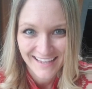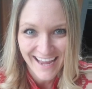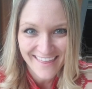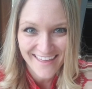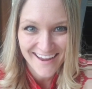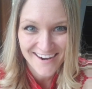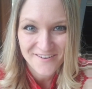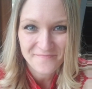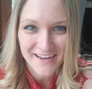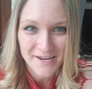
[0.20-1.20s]
Hi there,
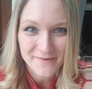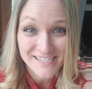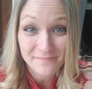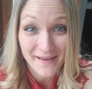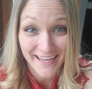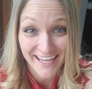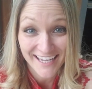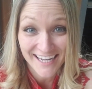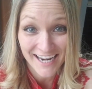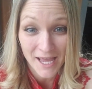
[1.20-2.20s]
my name is Megan,
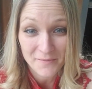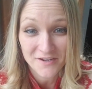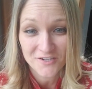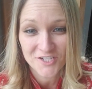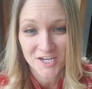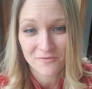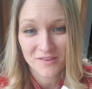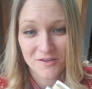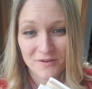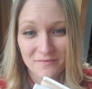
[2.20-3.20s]
and I'm here to share with
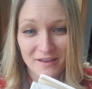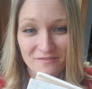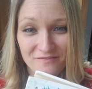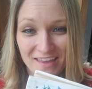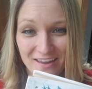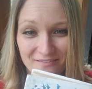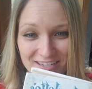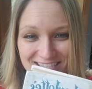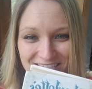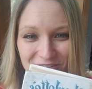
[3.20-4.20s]
you one of my
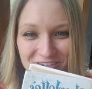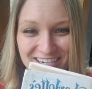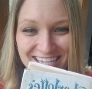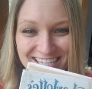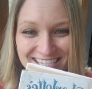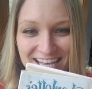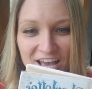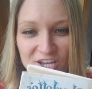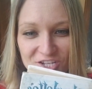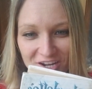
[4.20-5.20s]
favorite stories,
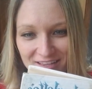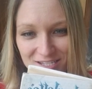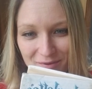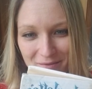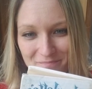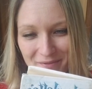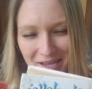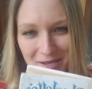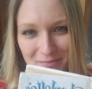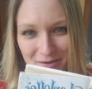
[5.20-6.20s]
Charlotte's Web by
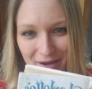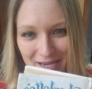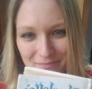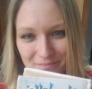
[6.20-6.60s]
E.B. White.